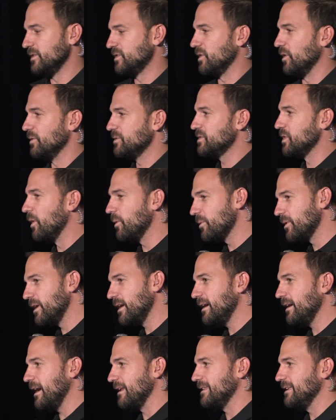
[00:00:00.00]
So don't
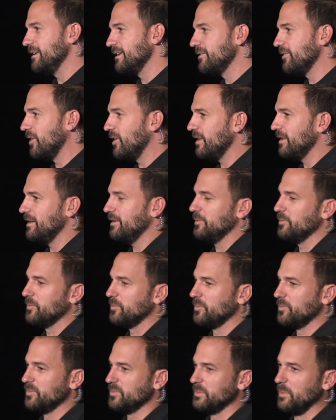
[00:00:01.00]
worry, at the end of all of
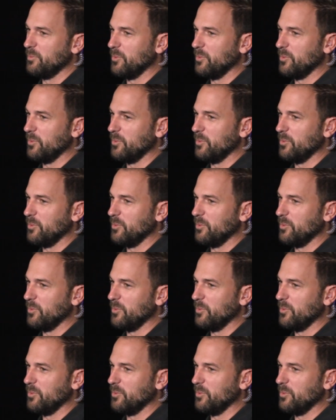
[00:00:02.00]
it,